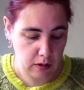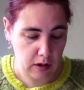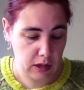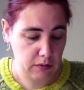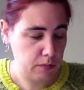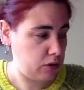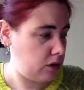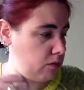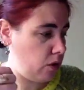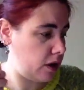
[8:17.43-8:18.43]
I
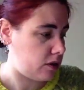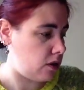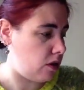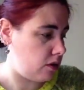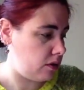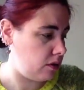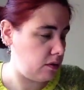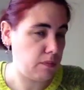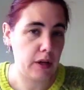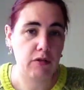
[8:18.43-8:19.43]
worked
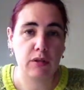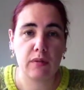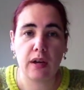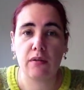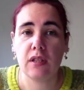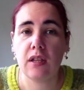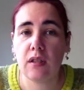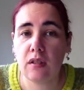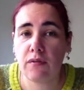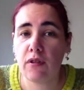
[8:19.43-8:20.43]
on my Christmas
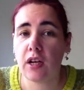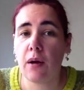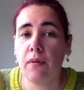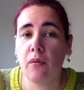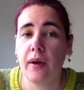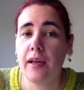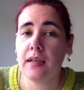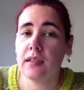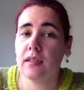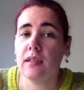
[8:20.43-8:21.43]
houses for a couple of
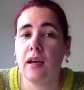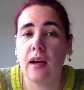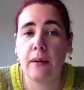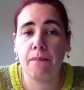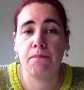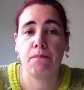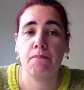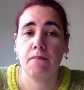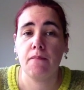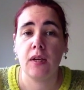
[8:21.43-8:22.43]
weeks, and
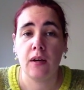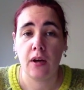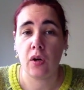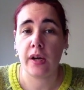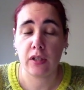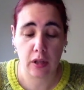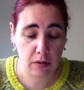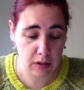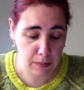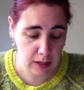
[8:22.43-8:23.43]
I'll get to
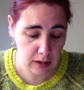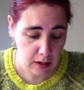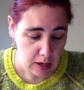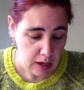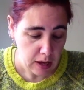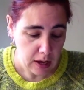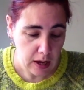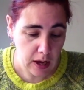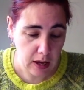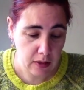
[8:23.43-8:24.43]
those in a minute.
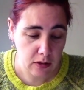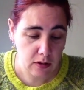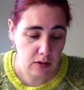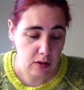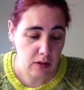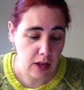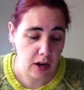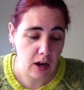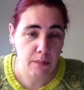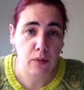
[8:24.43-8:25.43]
And
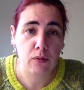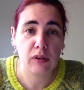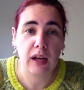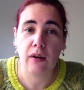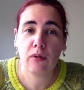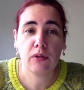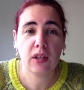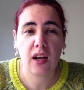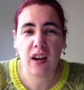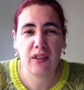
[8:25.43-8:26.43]
then I pulled out
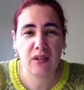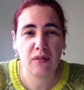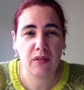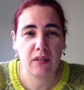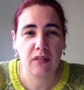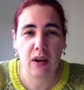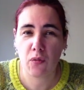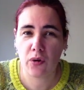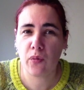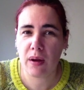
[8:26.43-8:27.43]
the kind of that
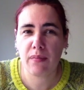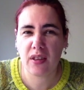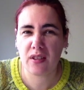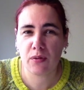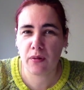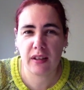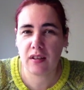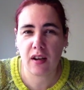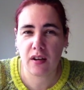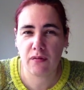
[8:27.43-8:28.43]
one whip that's always
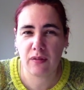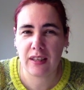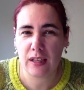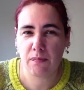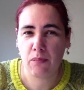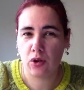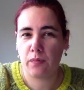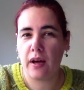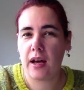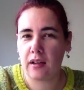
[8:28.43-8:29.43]
kind of gets
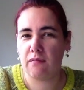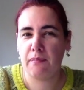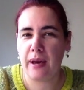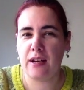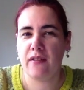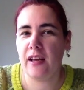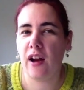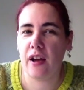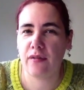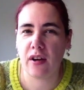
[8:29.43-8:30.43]
pushed back, bane of your
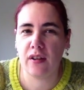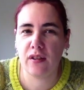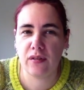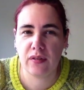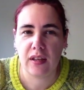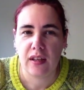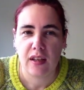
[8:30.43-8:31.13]
life, kind of